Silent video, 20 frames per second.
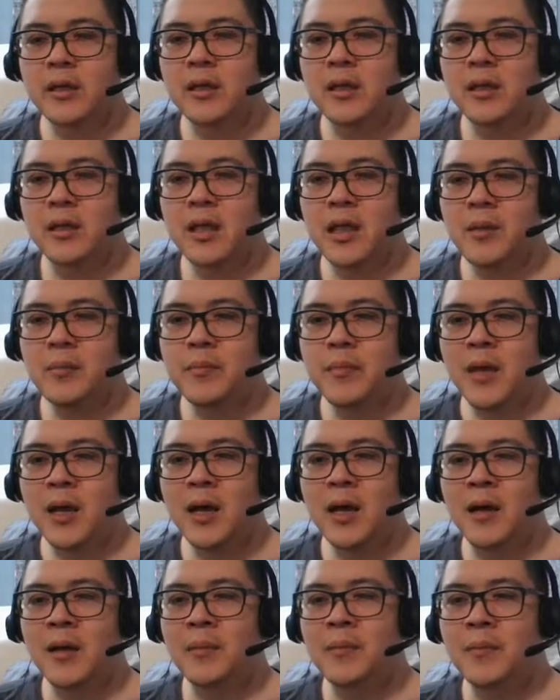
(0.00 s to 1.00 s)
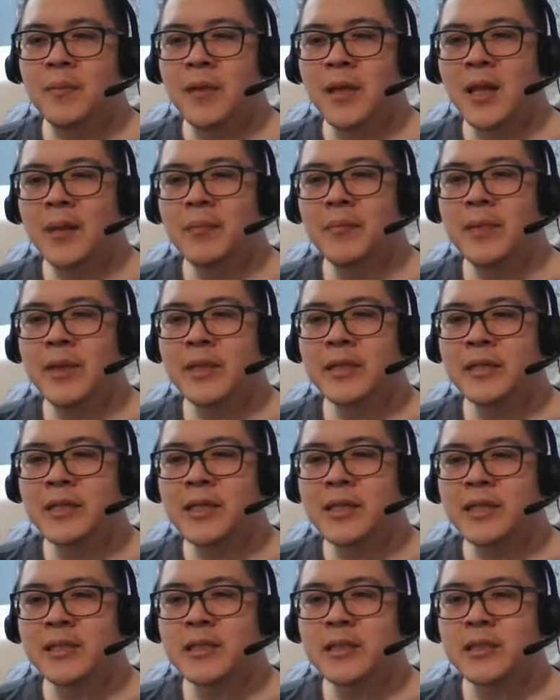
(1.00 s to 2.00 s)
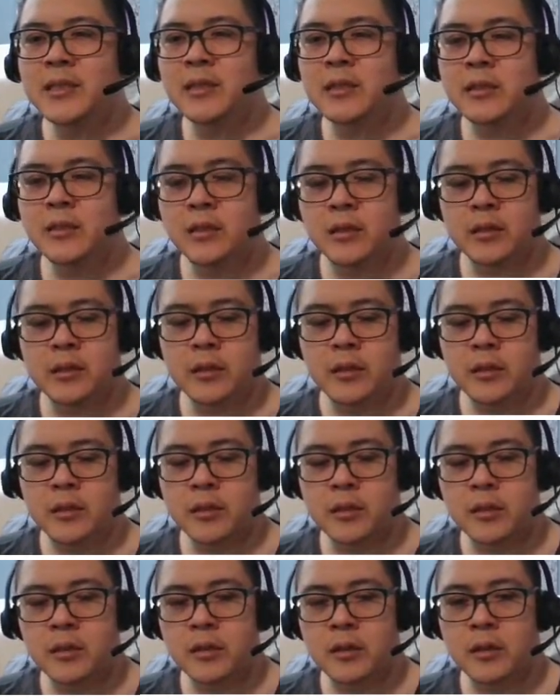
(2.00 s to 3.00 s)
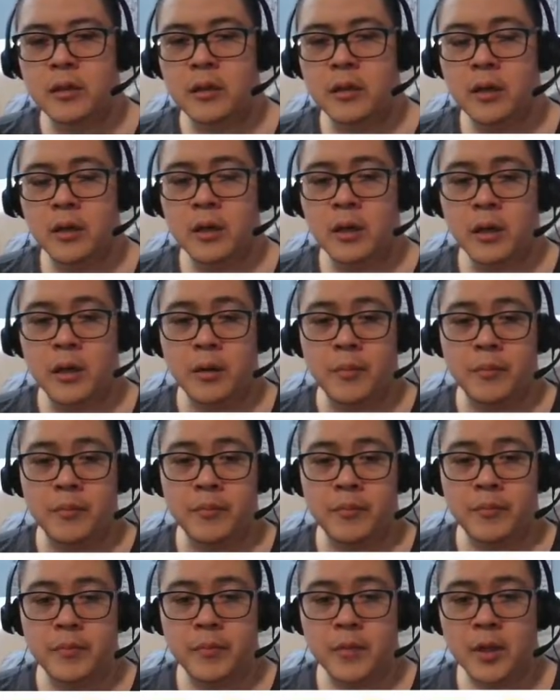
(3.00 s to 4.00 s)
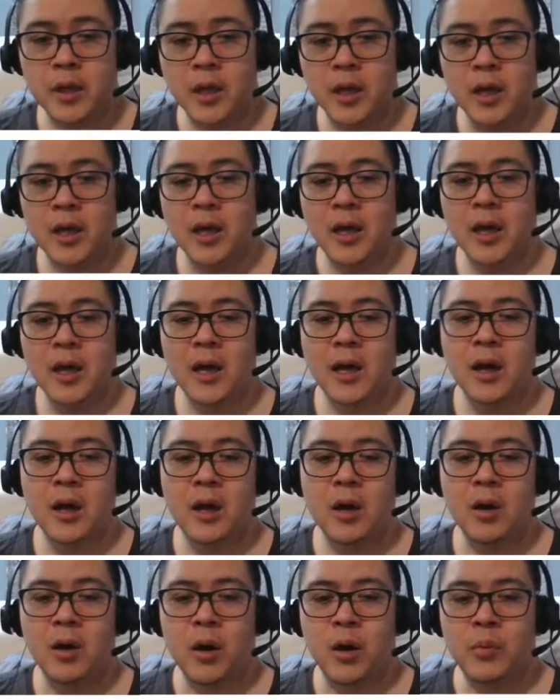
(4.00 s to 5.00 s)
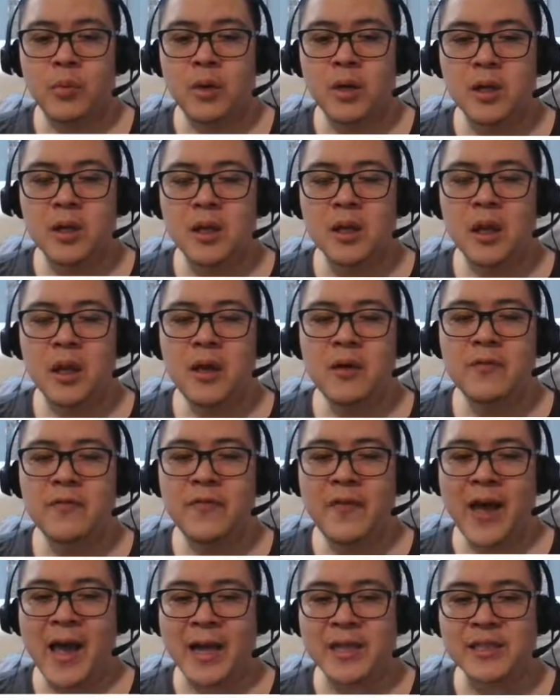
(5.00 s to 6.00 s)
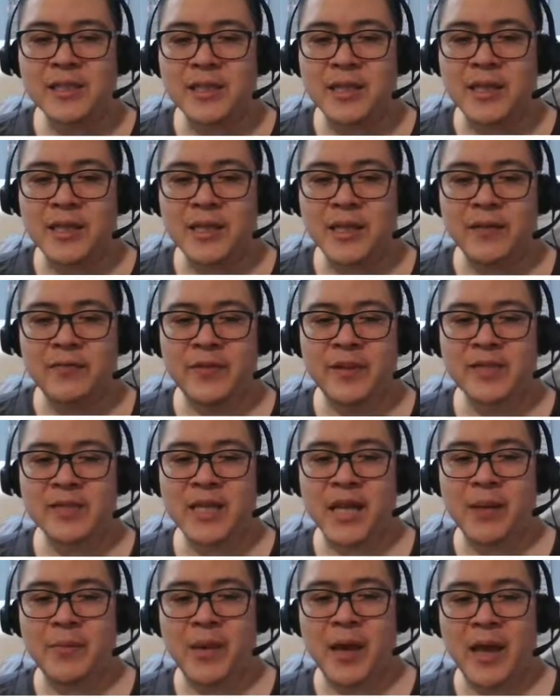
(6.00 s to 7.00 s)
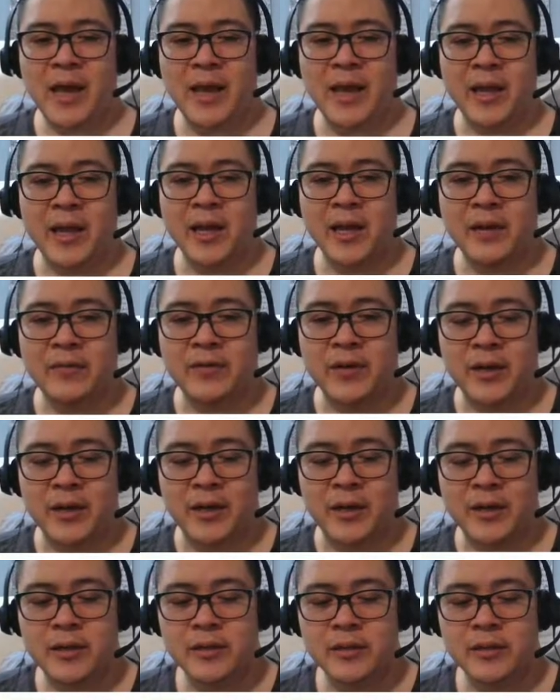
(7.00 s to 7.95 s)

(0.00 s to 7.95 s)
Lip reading: Let me just. Oh, I would love actually if this game had a kind of a